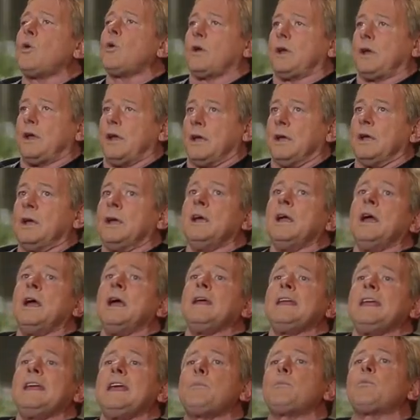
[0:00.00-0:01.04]
Inoki,
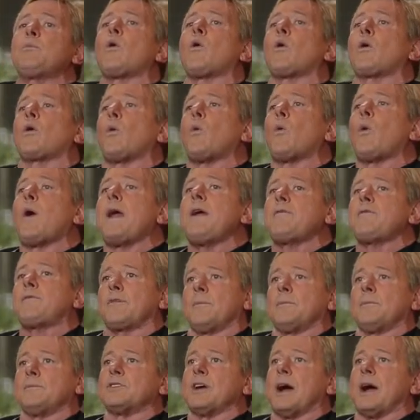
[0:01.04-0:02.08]
he broke away
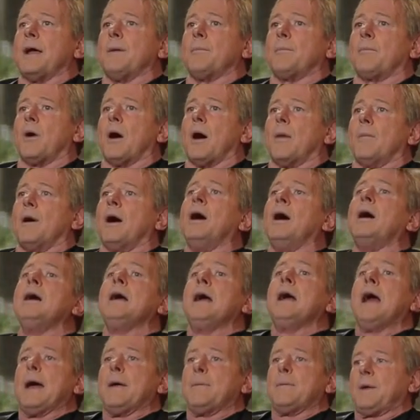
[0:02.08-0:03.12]
from Giant Baba
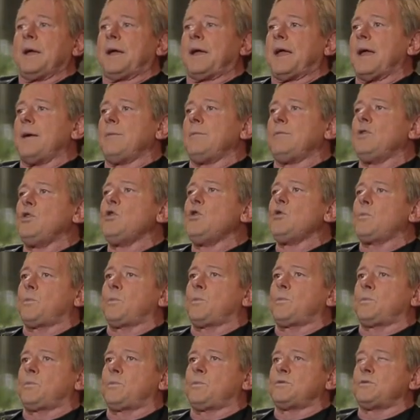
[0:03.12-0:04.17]
and became New
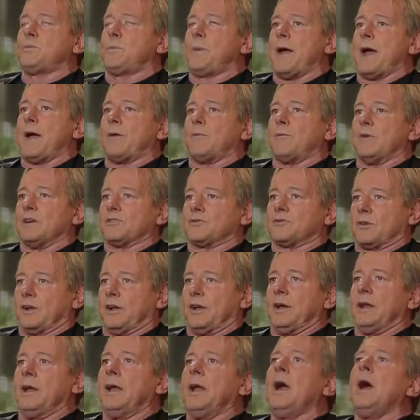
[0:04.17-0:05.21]
Japan
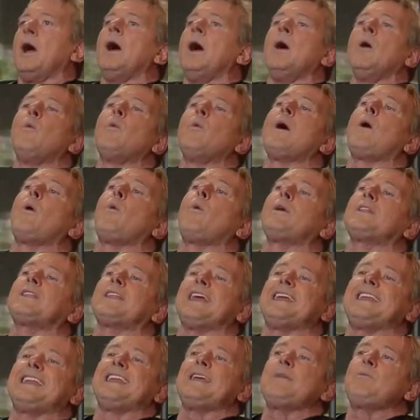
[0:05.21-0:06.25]
Wrestling. Well, what
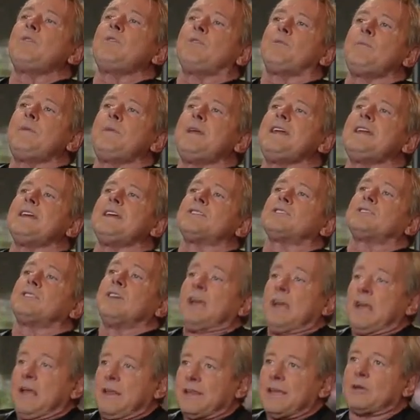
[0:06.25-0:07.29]
they did with me is
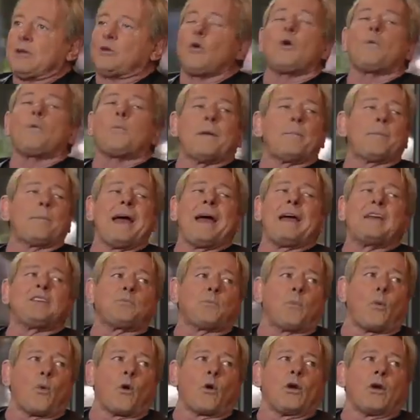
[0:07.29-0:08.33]
they took my
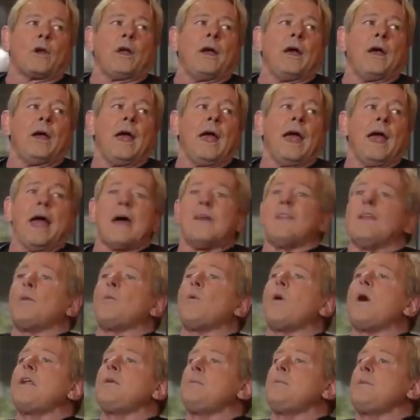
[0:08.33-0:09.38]
passport and they
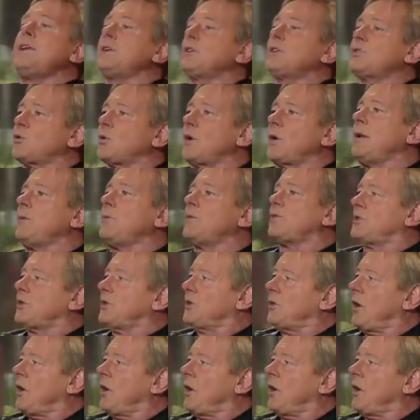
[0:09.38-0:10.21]
wanted me to train with